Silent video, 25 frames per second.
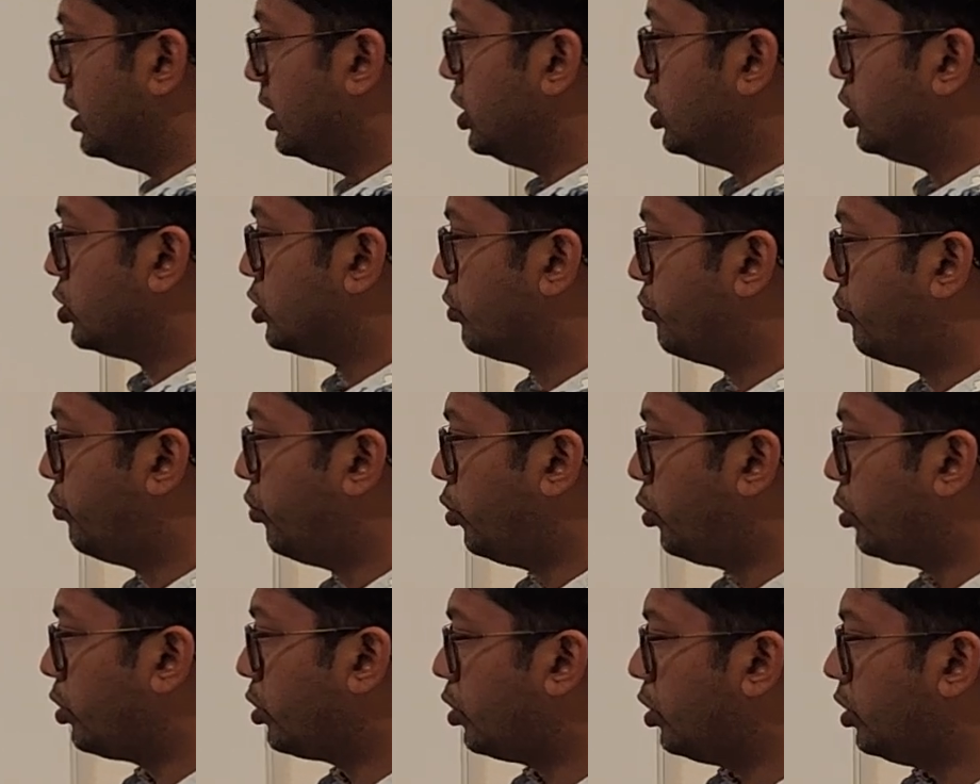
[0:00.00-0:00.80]
So
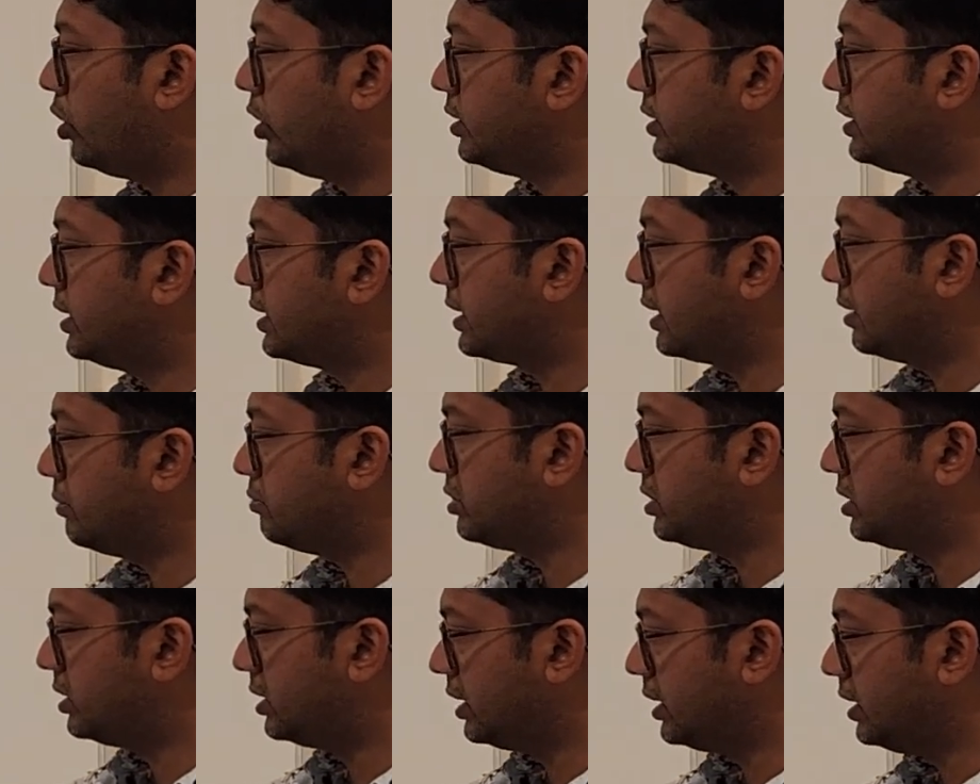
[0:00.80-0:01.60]
4 calls, it comes
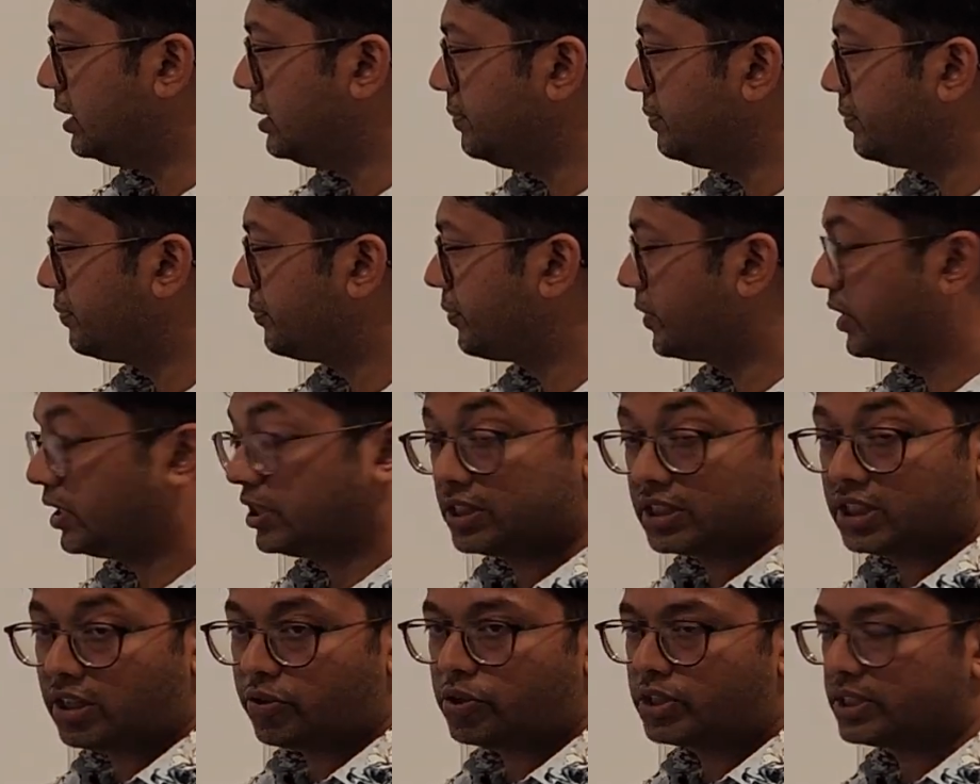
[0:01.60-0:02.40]
3. This is
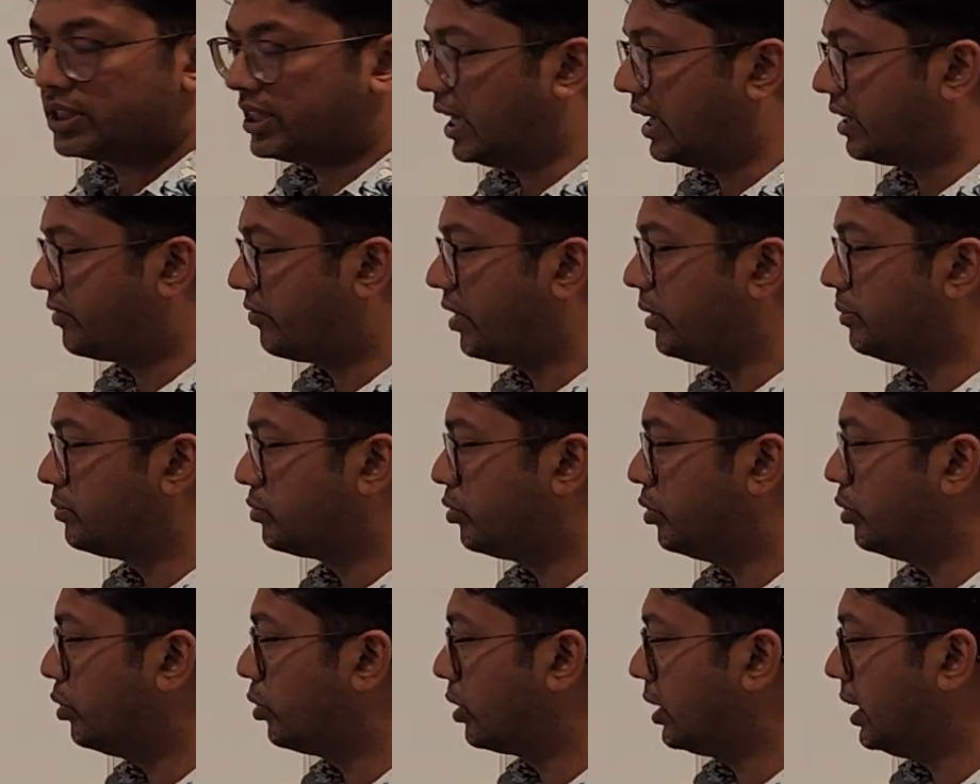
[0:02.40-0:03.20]
how your stack frames will
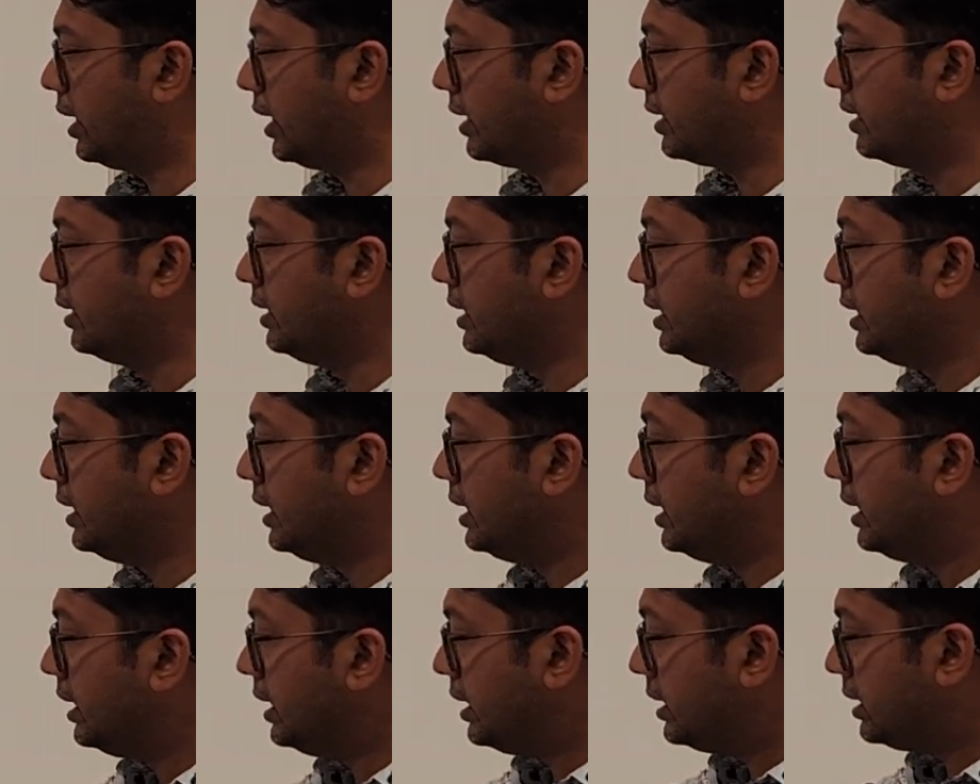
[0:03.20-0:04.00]
look like.
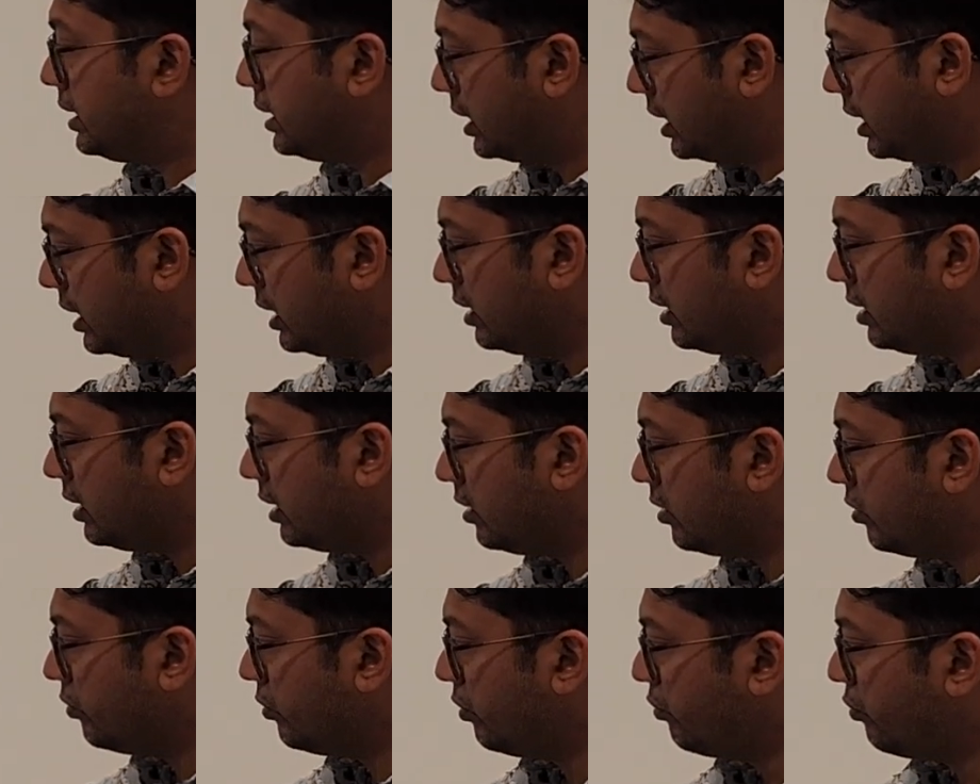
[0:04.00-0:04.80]
3
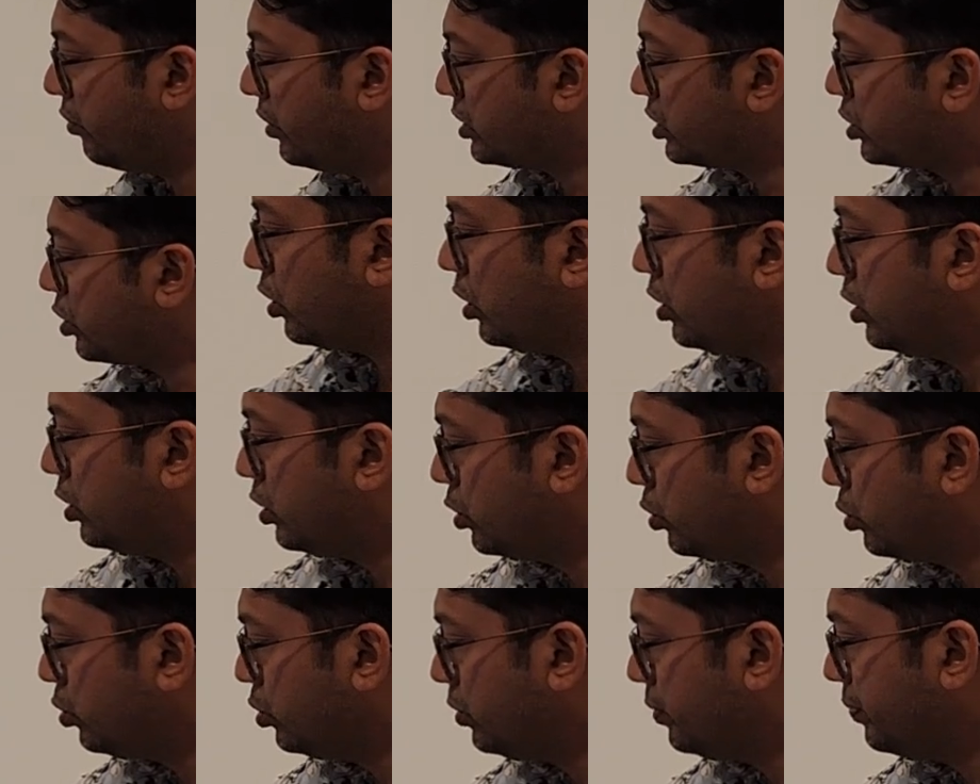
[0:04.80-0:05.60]
will first
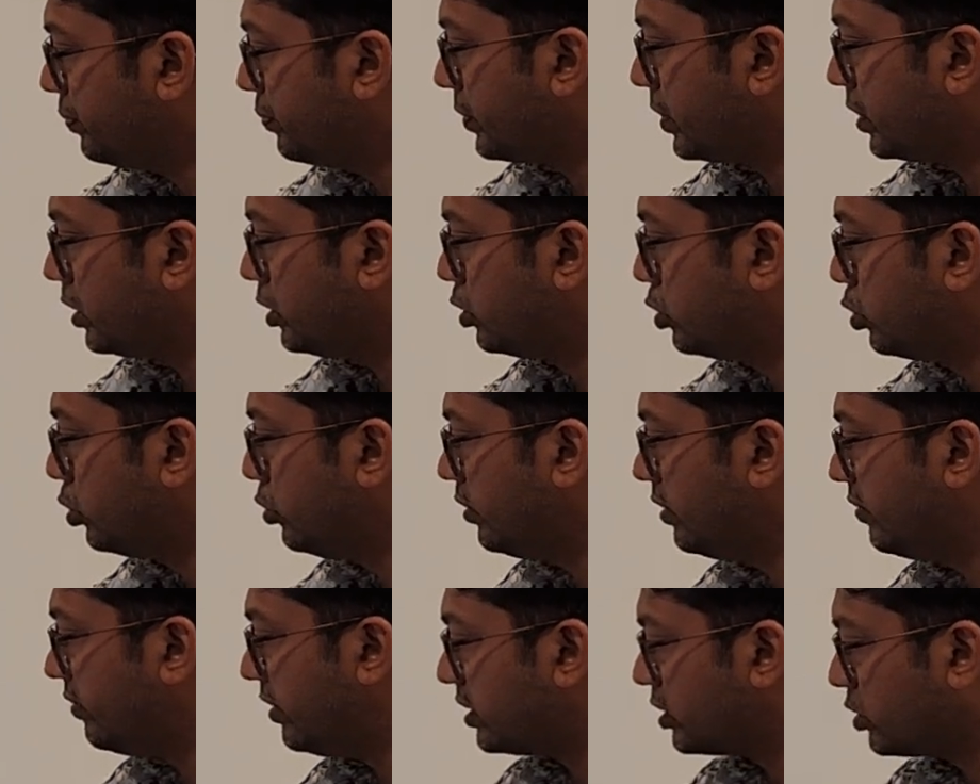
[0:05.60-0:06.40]
2, 2 will
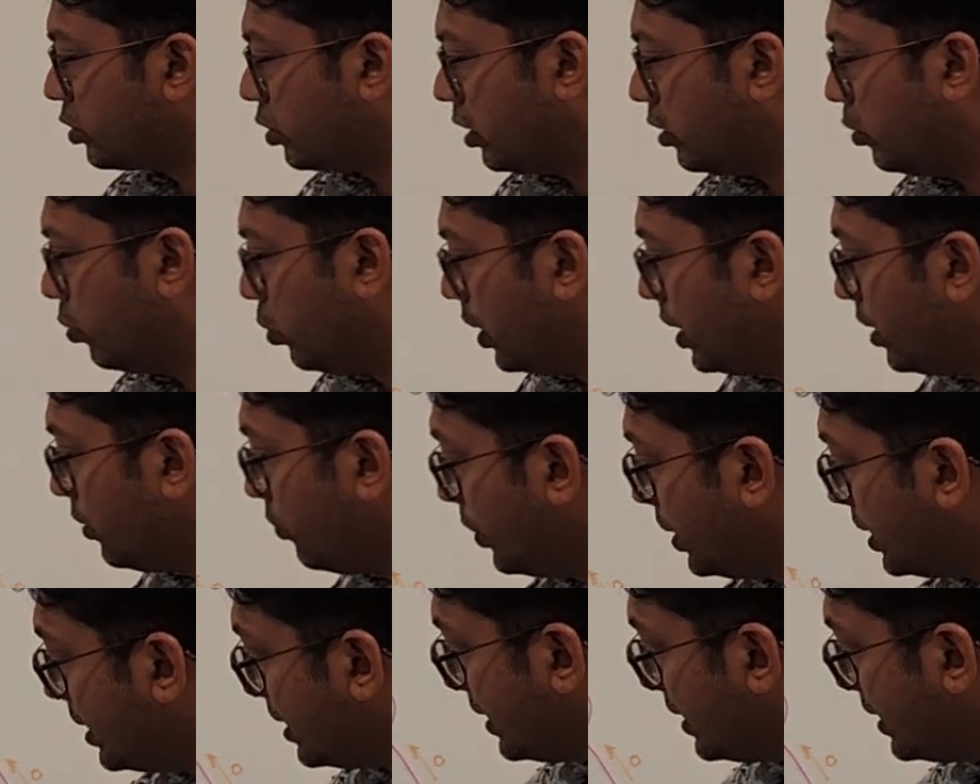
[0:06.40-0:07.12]
first call 1. When